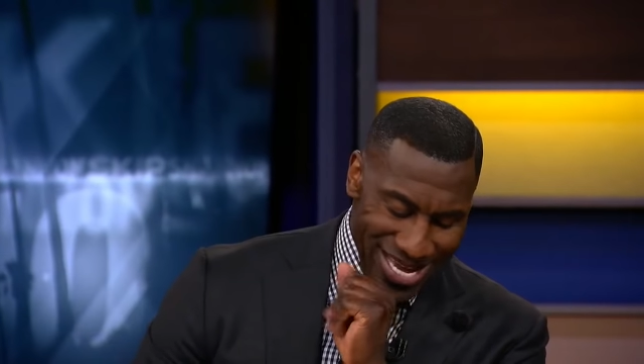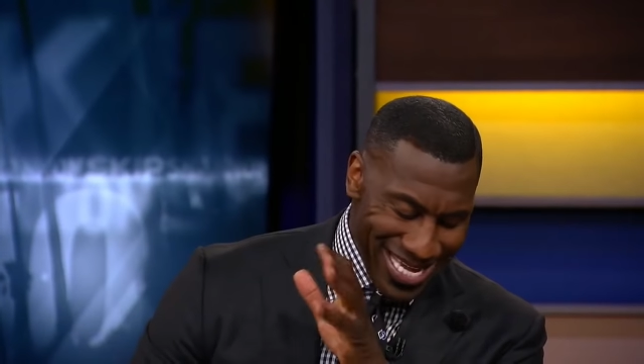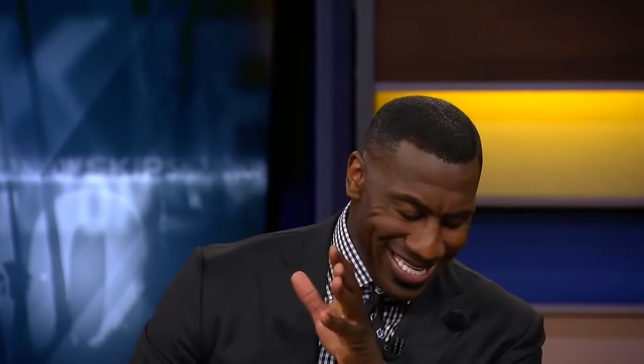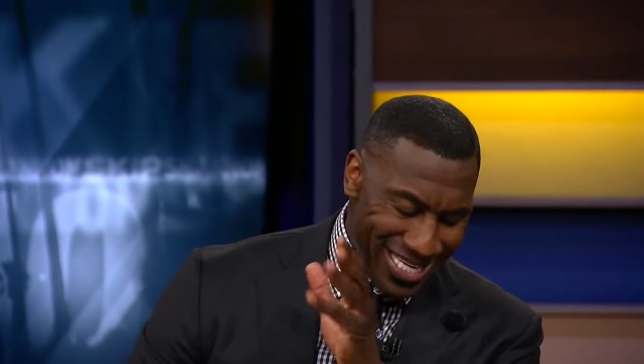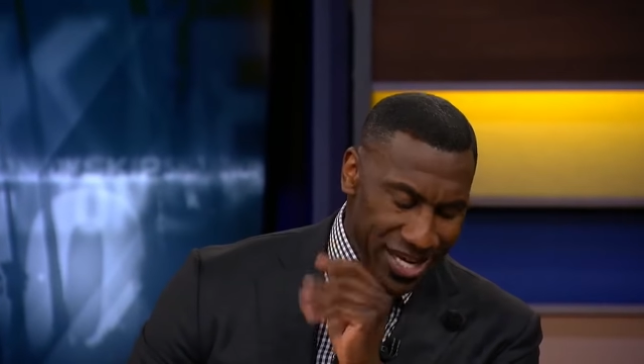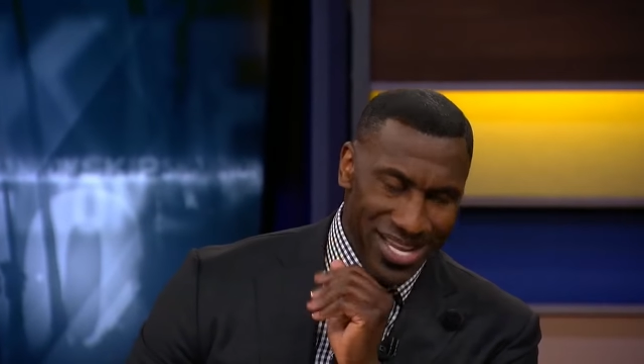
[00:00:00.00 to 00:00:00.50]

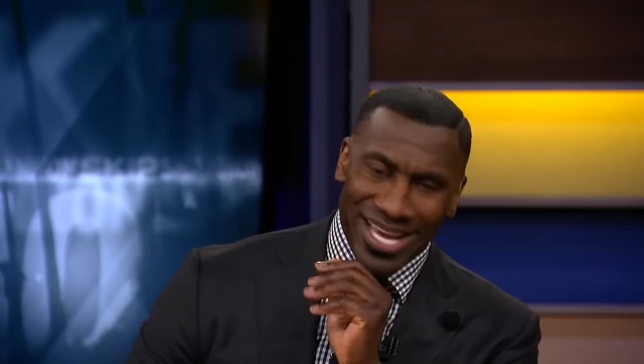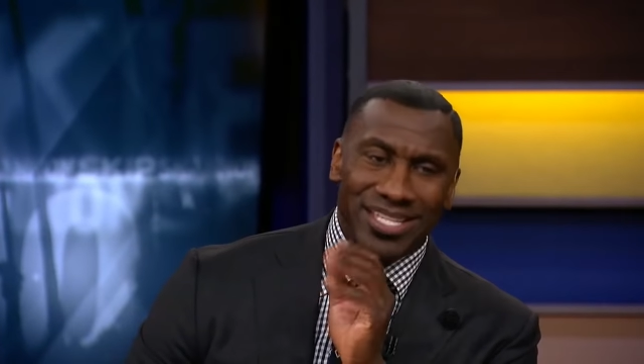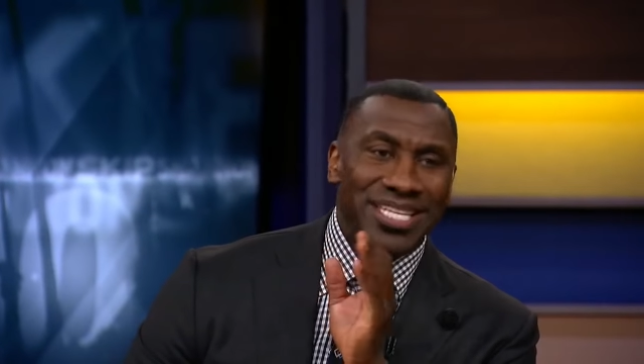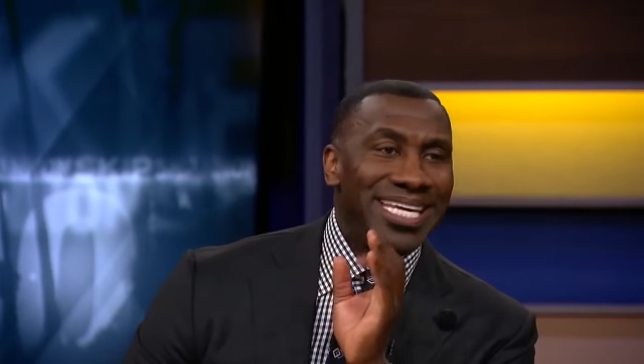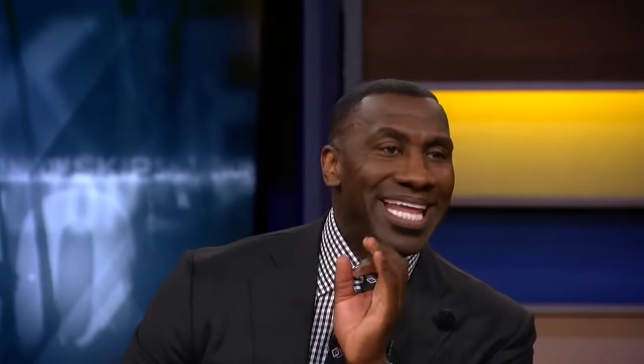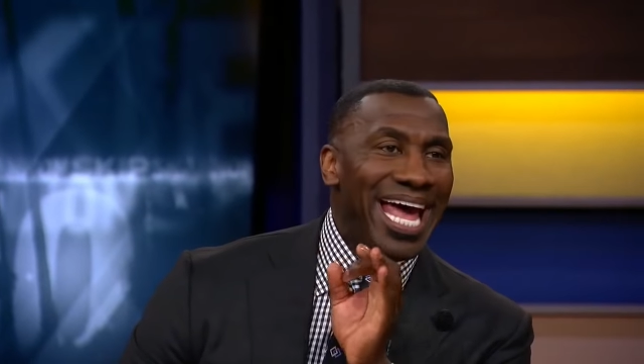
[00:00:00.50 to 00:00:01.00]
is he, is
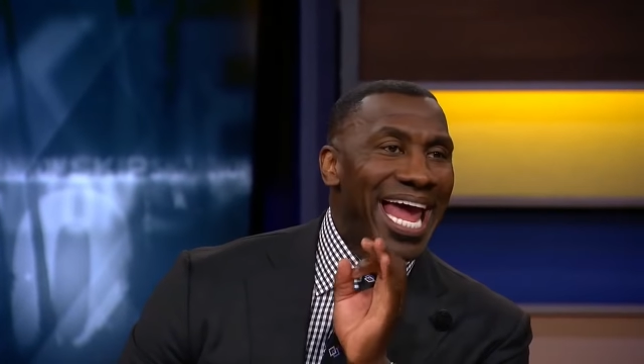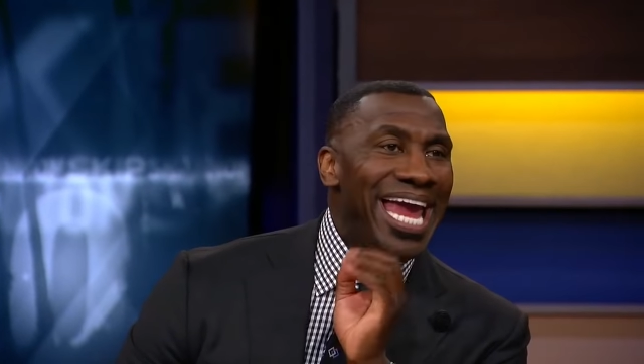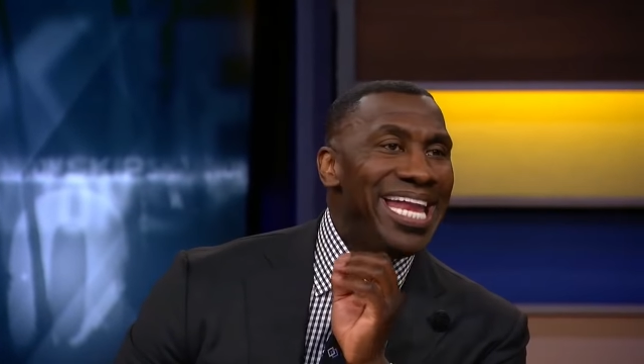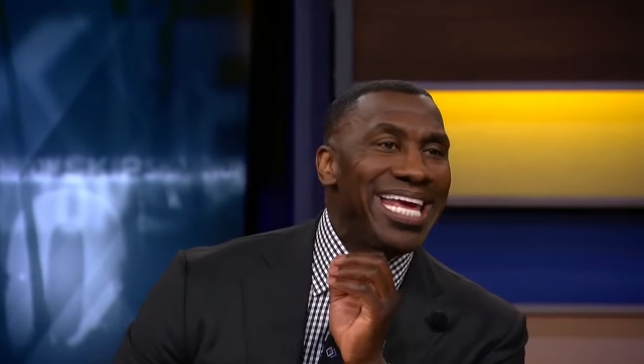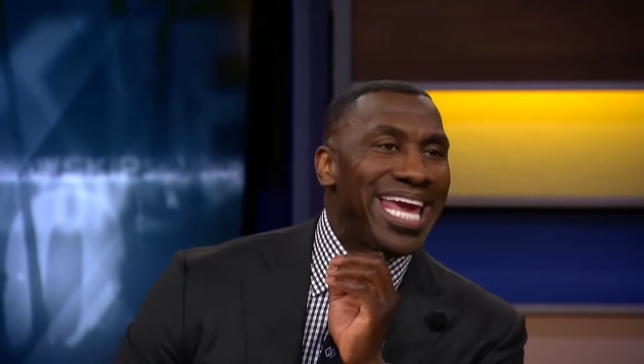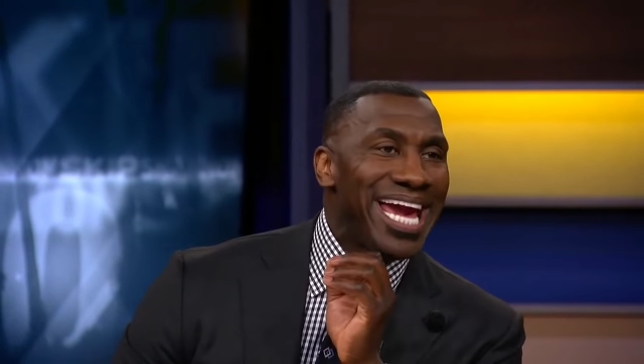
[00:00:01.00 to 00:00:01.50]
he that
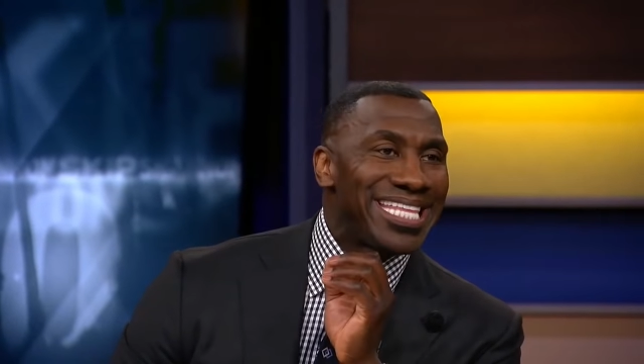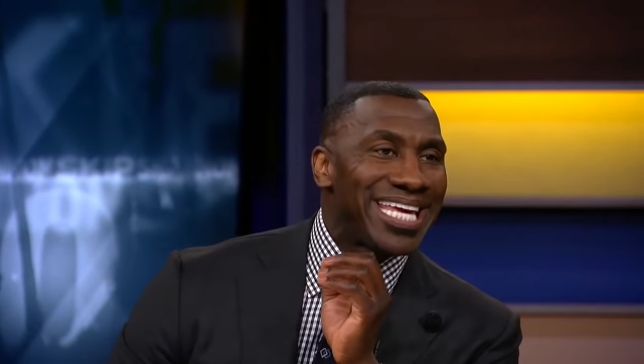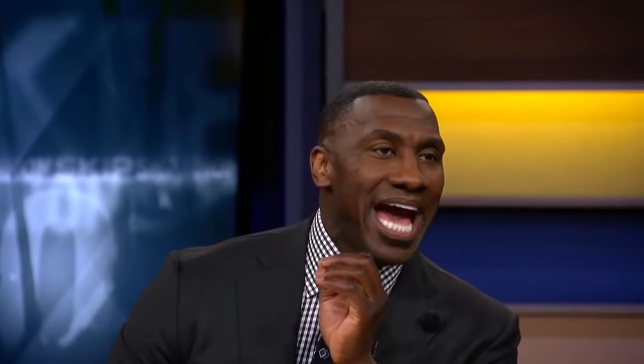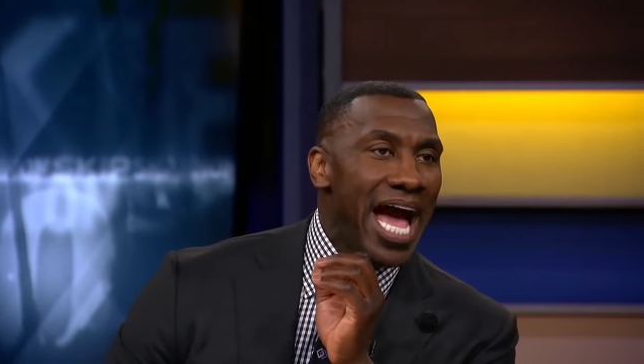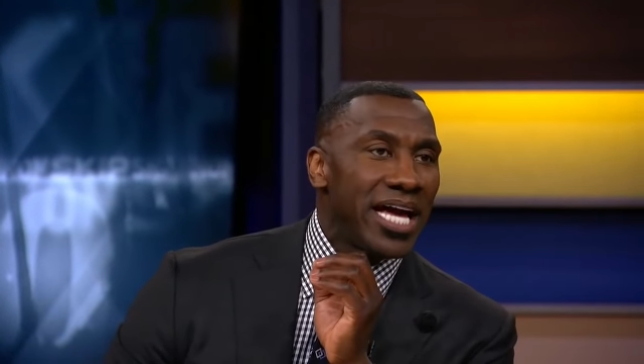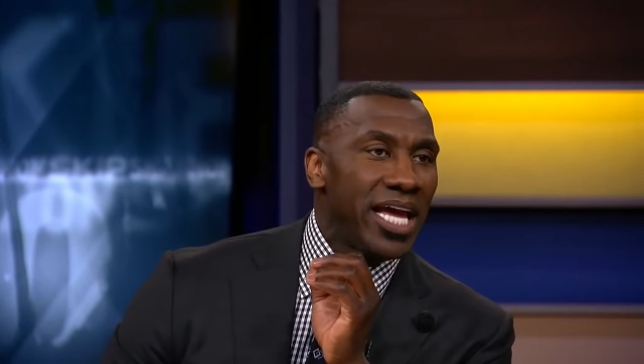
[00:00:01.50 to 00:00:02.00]
80 catch
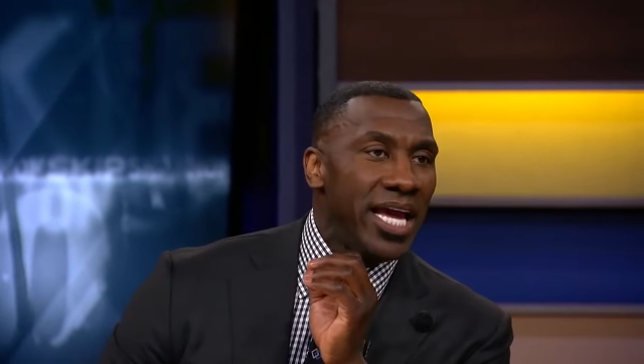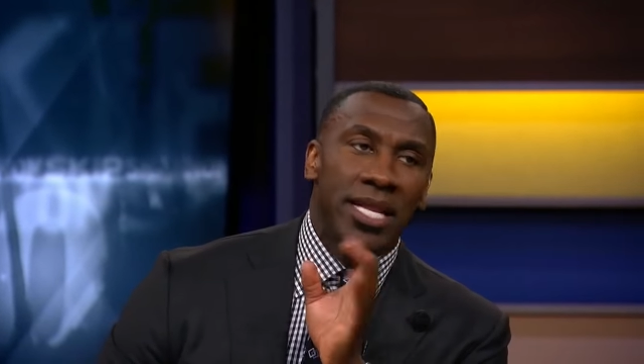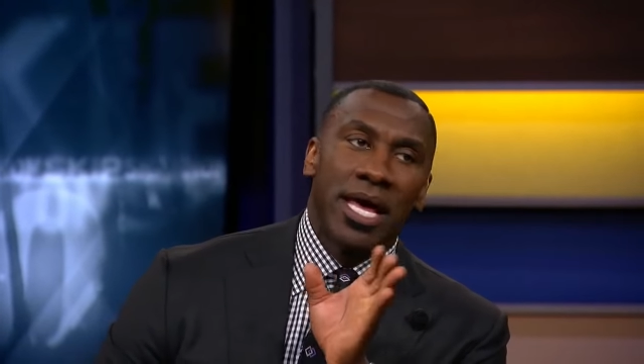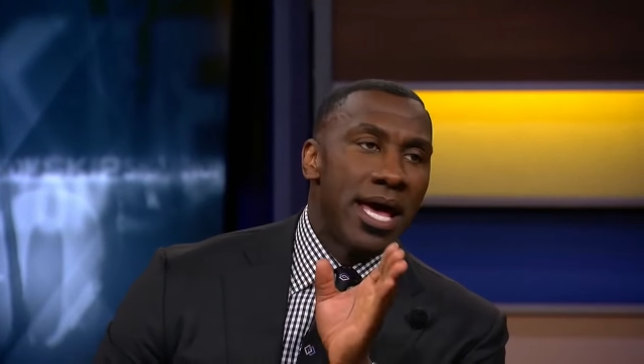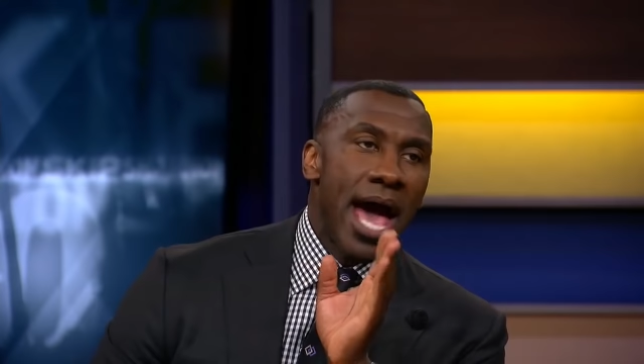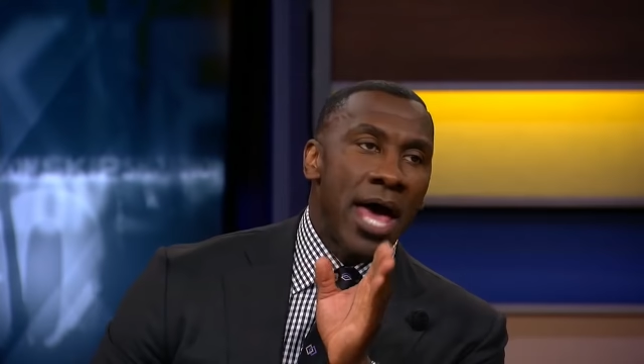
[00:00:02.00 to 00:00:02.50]
guy again?
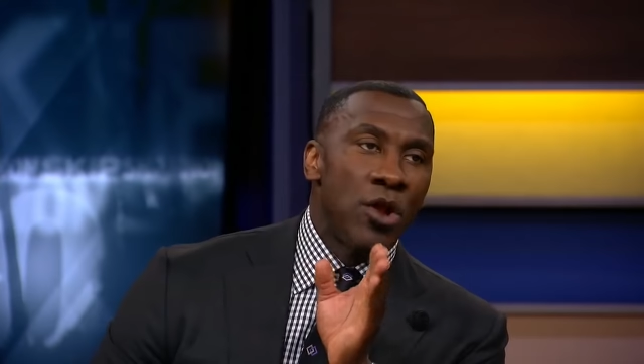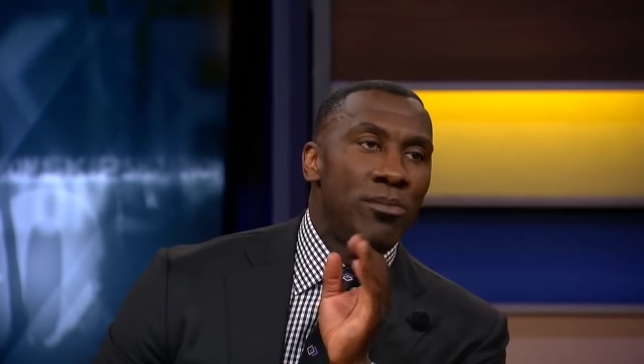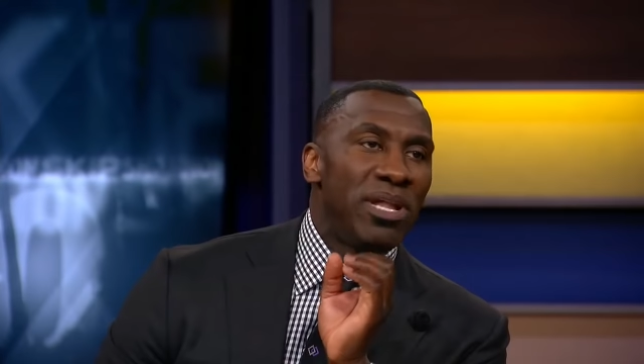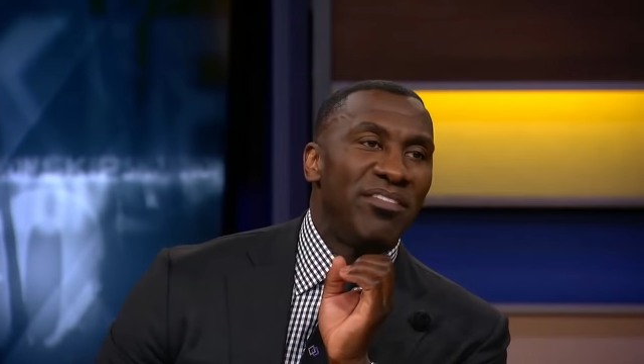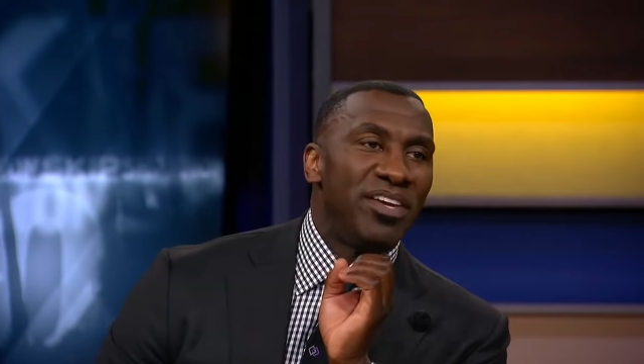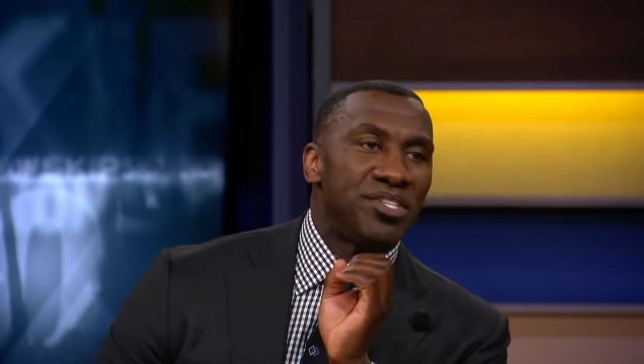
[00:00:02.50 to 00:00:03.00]
I don't
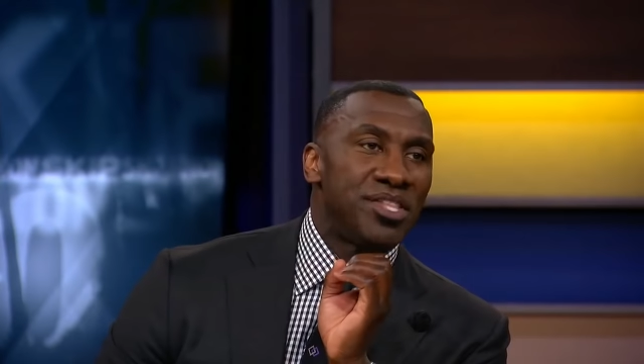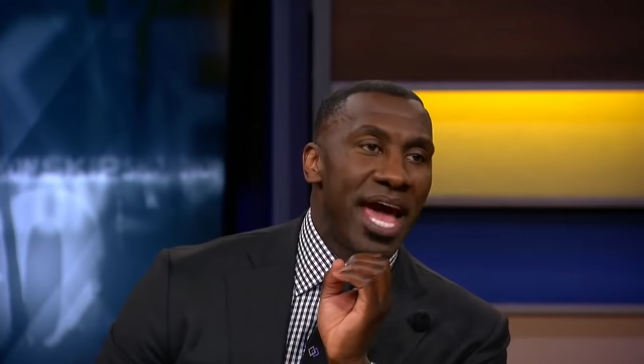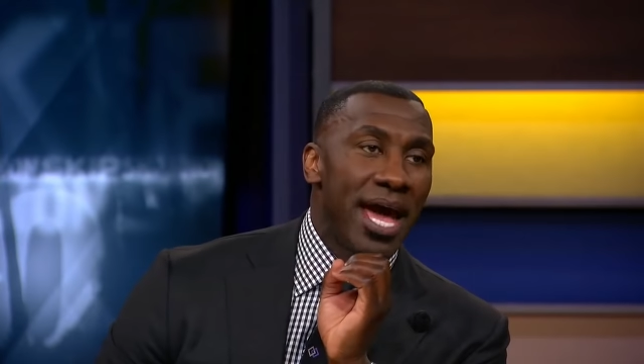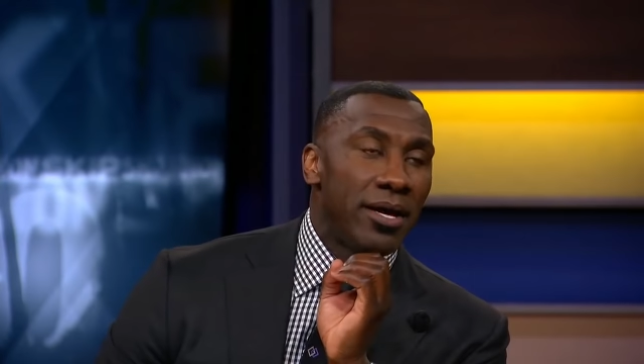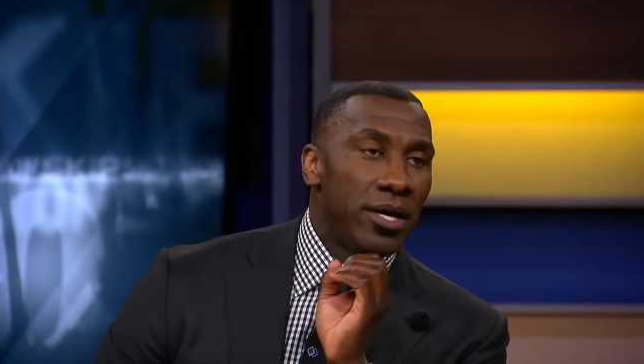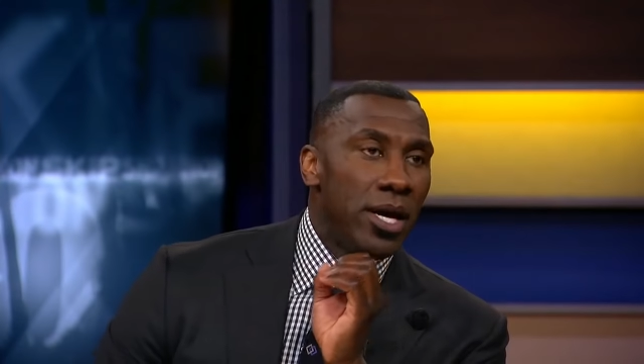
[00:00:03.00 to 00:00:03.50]
believe he's
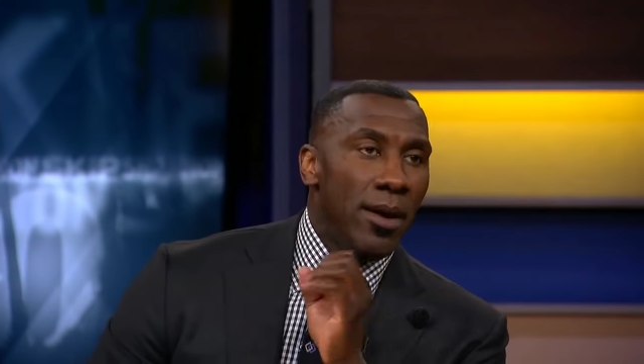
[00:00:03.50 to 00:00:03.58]
that.